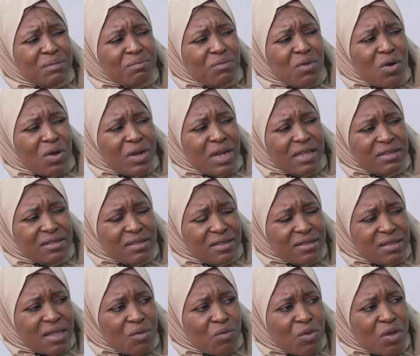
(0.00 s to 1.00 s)
more or less
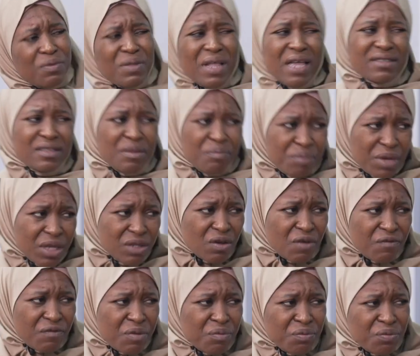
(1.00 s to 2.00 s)
the same way. There's a
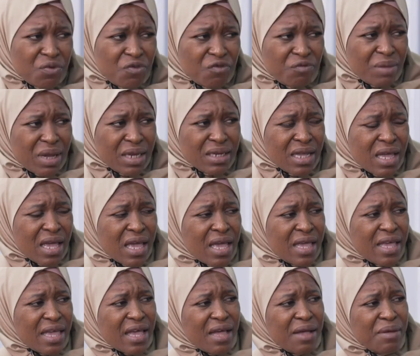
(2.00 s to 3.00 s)
bit of improvement,
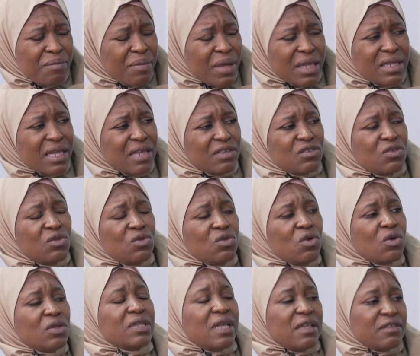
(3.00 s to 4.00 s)
yeah, but there's
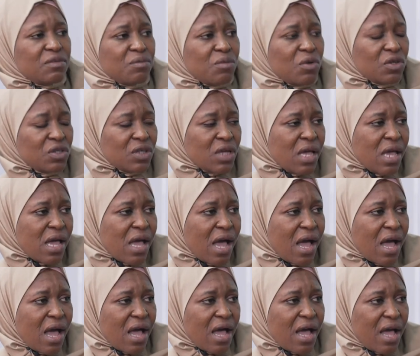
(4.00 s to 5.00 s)
not as much
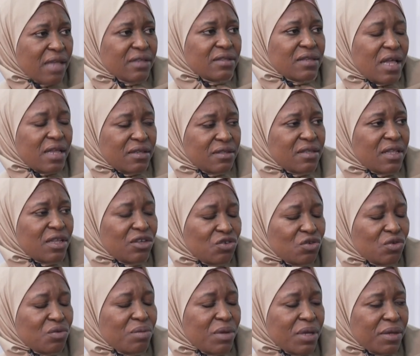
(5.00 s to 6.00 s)
uh, as, as there
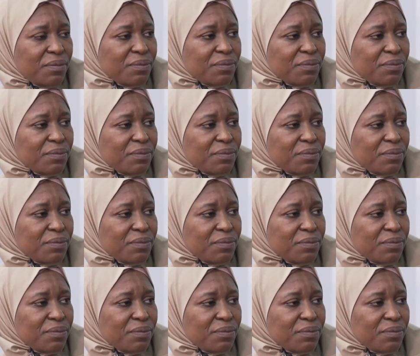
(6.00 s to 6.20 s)
should be.